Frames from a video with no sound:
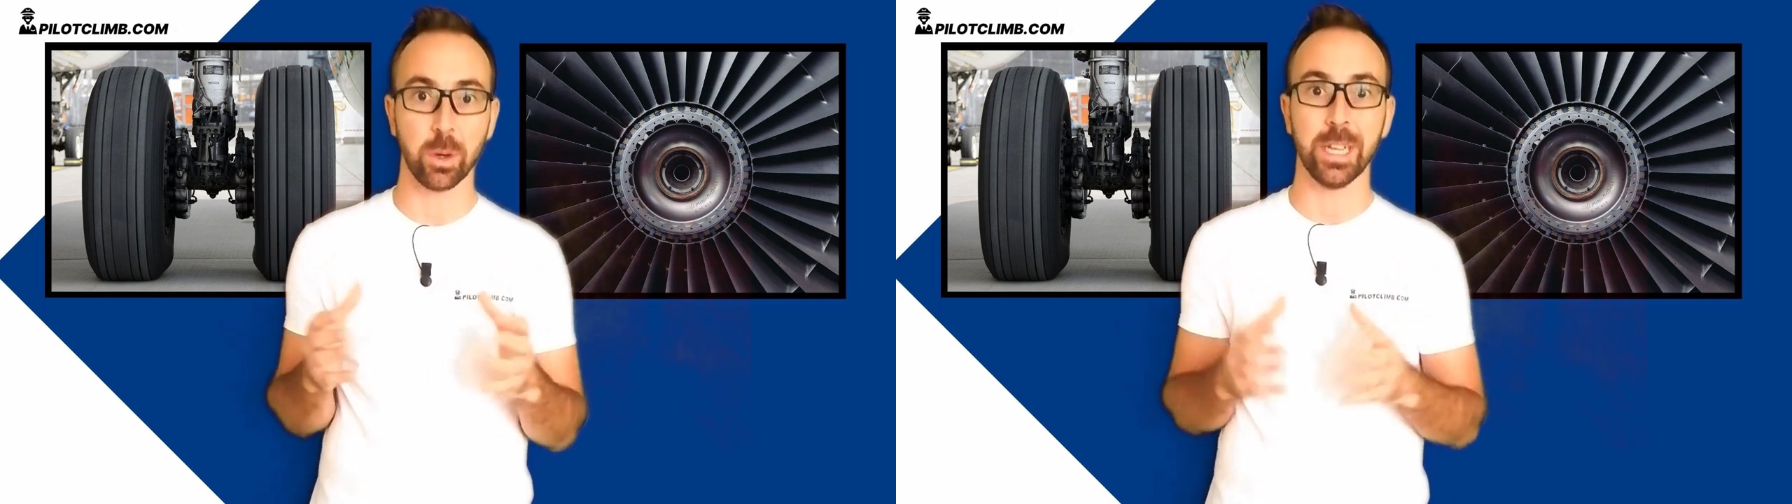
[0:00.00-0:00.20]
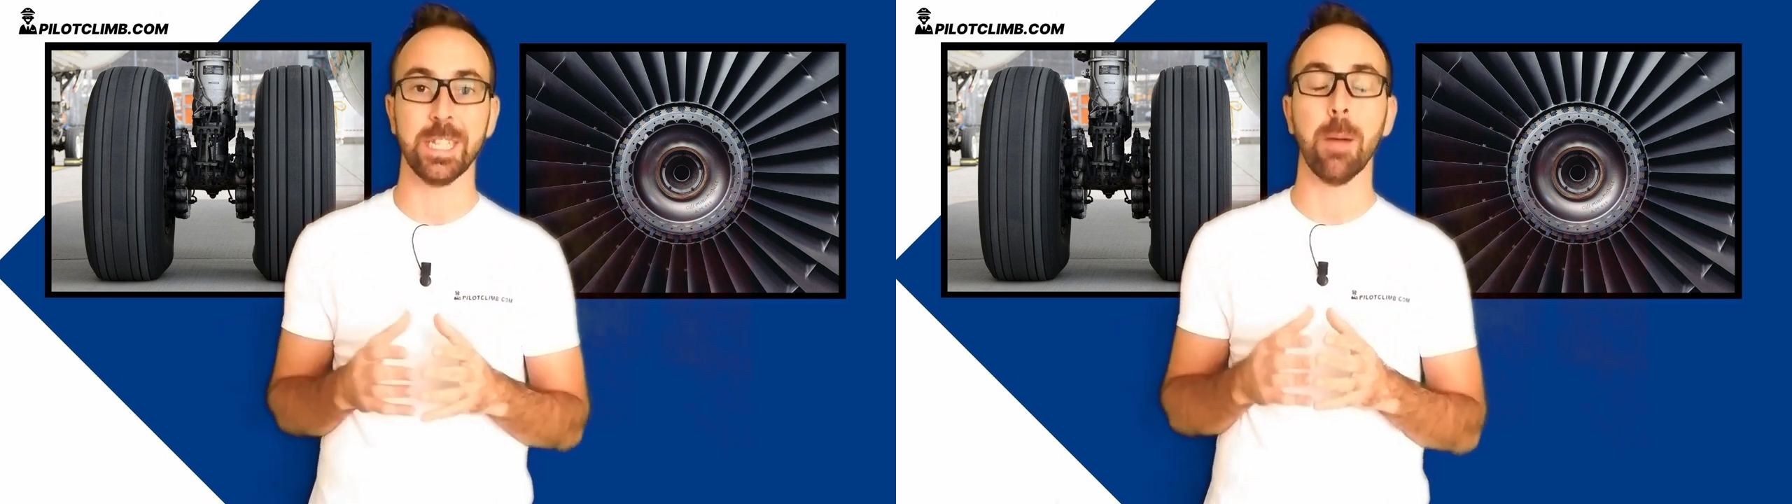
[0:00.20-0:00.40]

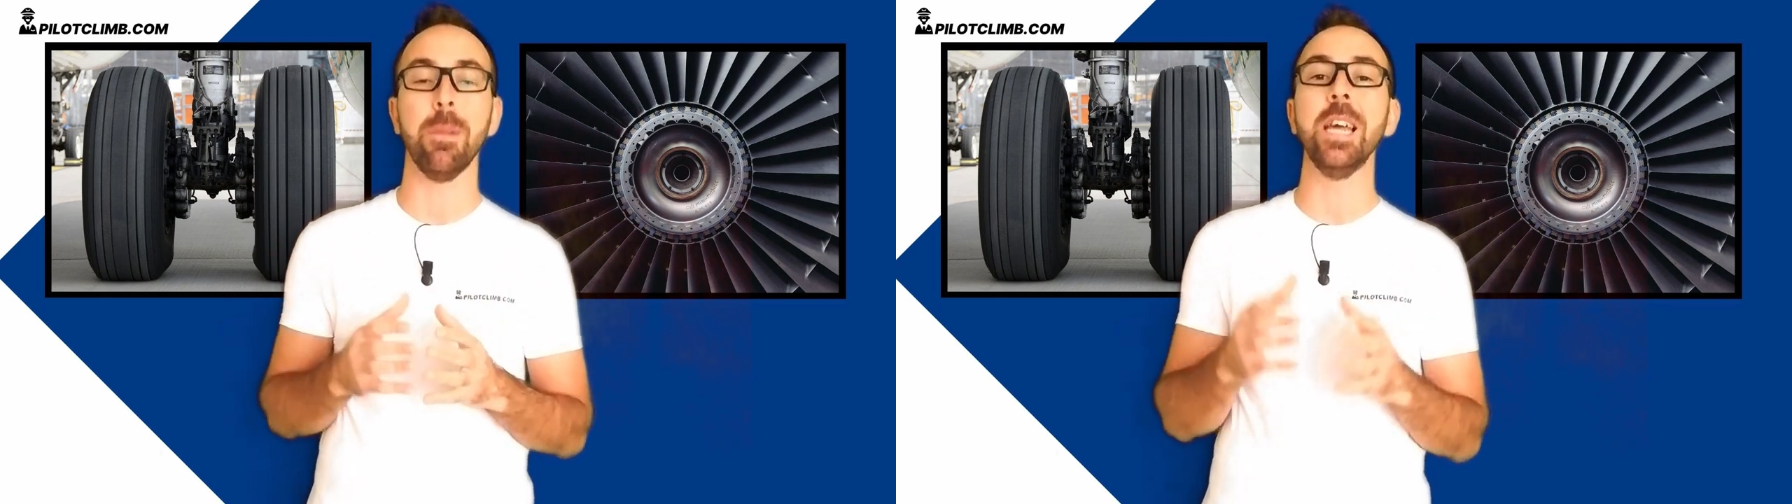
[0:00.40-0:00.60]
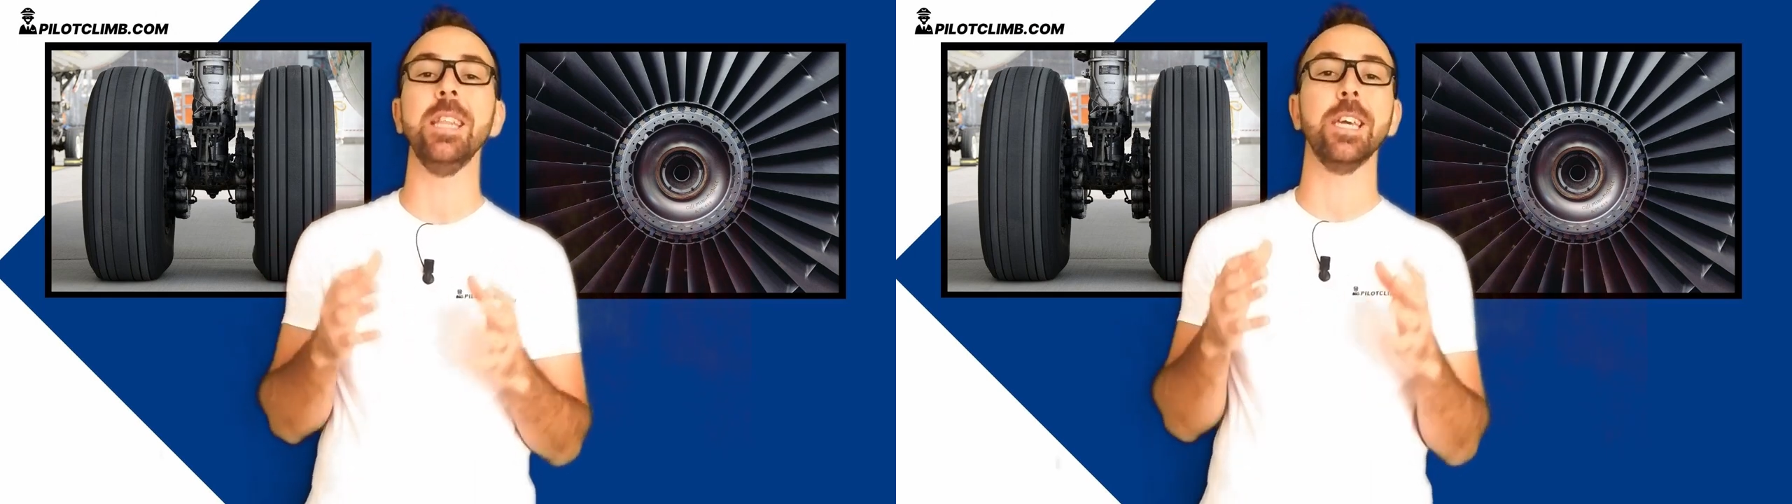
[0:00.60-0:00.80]
okay, some
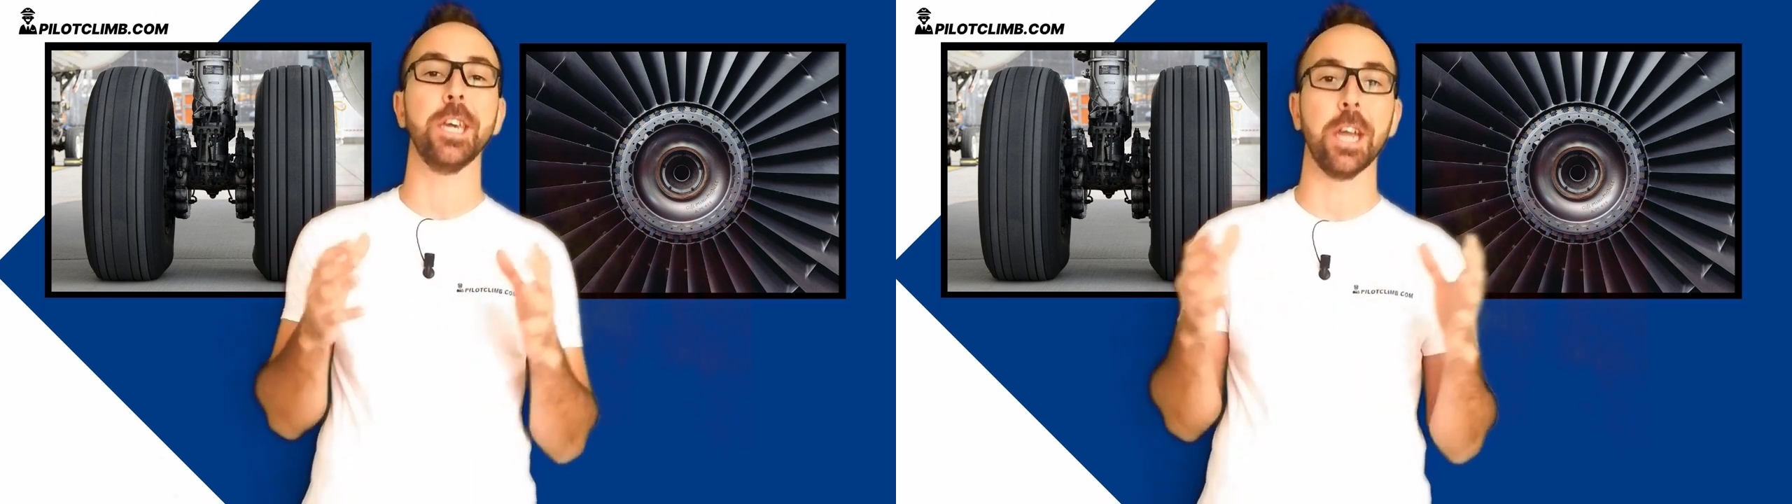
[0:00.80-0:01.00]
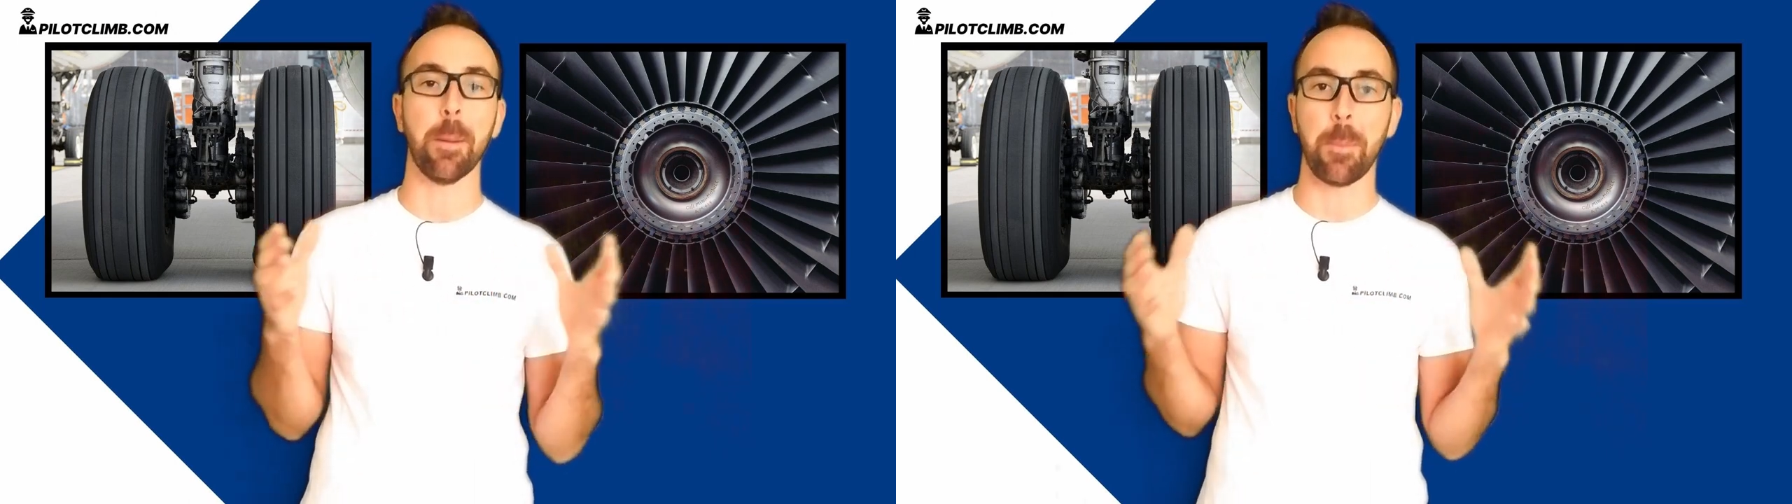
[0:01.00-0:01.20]
landing gear